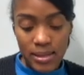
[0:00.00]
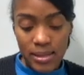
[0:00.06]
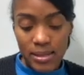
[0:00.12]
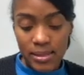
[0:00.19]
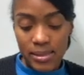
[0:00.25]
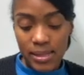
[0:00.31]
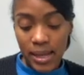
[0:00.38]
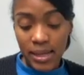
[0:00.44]

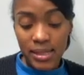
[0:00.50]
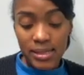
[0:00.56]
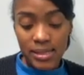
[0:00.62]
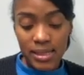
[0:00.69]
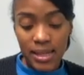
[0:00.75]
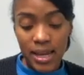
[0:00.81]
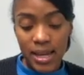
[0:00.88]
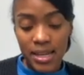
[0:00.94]
Second
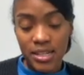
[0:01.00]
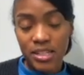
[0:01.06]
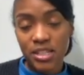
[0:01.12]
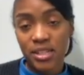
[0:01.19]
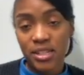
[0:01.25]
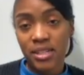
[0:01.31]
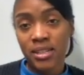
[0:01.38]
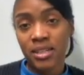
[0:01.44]
stage
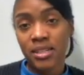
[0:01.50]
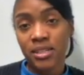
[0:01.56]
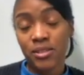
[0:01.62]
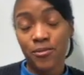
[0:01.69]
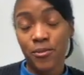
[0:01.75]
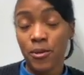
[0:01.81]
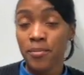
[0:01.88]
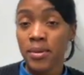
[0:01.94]
is,
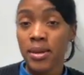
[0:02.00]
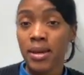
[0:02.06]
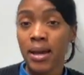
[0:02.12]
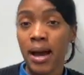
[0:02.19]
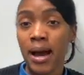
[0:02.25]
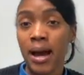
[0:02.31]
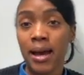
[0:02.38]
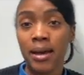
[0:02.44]
for me,
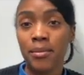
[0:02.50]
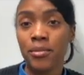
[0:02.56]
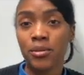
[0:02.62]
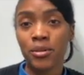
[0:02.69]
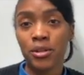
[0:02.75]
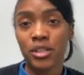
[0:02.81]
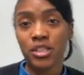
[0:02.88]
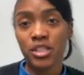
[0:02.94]
I am a
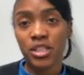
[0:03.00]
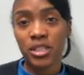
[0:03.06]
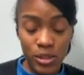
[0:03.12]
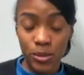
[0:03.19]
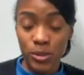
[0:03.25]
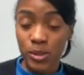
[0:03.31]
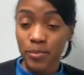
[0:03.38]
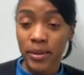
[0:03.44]
Christian,
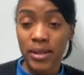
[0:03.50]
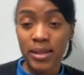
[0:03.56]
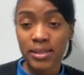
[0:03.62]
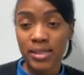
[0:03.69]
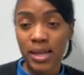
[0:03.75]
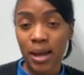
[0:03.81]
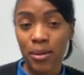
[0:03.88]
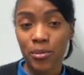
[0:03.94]
so spending
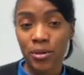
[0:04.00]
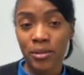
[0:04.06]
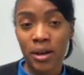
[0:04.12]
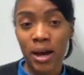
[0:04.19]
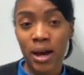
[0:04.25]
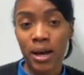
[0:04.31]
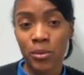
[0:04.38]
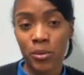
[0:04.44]
time with
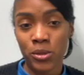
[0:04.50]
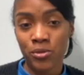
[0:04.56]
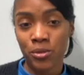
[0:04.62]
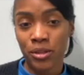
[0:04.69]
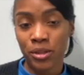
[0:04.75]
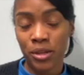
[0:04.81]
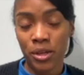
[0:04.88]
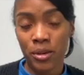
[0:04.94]
God was
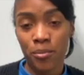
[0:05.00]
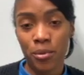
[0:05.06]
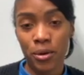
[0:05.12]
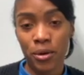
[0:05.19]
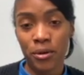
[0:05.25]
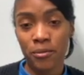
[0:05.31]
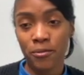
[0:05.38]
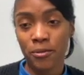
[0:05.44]
really
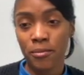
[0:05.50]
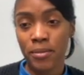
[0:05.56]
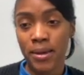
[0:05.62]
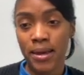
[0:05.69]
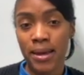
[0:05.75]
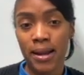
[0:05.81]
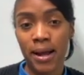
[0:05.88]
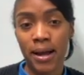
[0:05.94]
important for
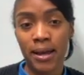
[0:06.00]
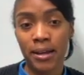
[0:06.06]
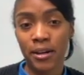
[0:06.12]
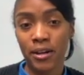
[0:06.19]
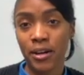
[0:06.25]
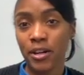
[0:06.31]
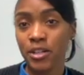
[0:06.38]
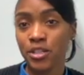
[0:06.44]
me, and I
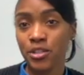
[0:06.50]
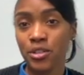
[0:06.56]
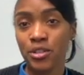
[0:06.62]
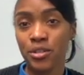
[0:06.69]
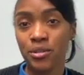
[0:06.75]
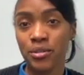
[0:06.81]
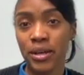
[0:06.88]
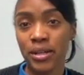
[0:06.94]
encourage you to
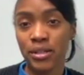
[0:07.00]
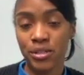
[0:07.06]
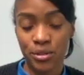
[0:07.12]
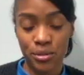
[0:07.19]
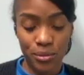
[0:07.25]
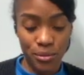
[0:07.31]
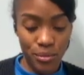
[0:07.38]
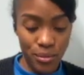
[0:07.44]
do that
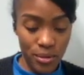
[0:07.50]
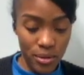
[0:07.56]
too.